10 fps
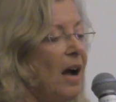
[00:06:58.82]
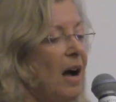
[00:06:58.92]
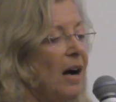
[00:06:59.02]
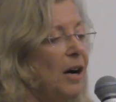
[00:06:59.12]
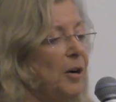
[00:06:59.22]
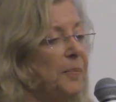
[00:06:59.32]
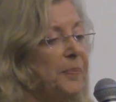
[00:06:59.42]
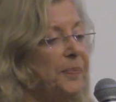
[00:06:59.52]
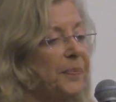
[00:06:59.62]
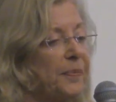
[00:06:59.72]

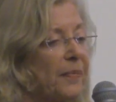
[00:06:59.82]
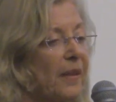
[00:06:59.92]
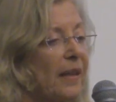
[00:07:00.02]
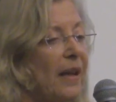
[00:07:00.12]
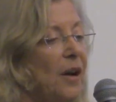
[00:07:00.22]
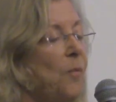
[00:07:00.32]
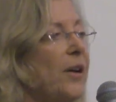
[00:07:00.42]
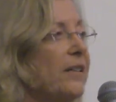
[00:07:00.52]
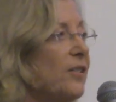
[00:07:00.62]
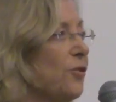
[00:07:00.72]
um, what
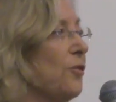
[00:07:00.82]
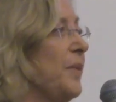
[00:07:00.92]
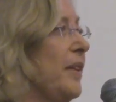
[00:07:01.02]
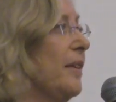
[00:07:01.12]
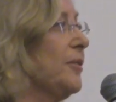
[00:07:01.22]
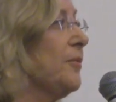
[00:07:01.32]
is social media?